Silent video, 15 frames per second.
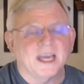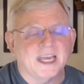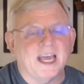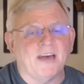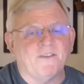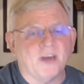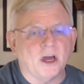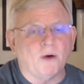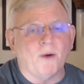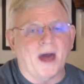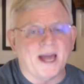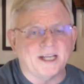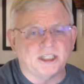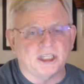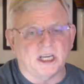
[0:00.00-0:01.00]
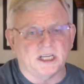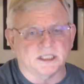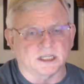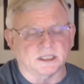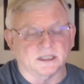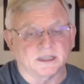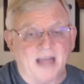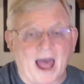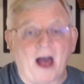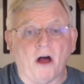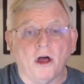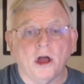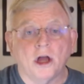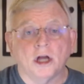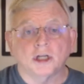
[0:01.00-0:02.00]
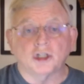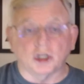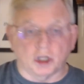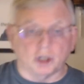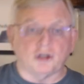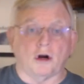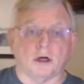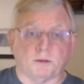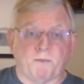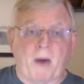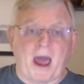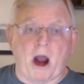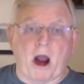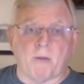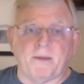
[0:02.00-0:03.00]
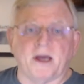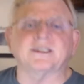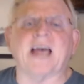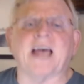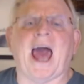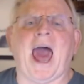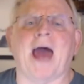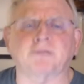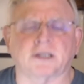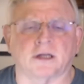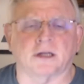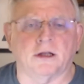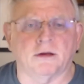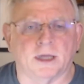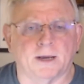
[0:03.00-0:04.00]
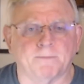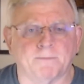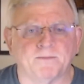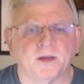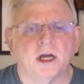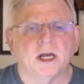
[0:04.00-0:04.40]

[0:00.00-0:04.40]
Giving away Jesus. Now, should the church pay our bills? Absolutely.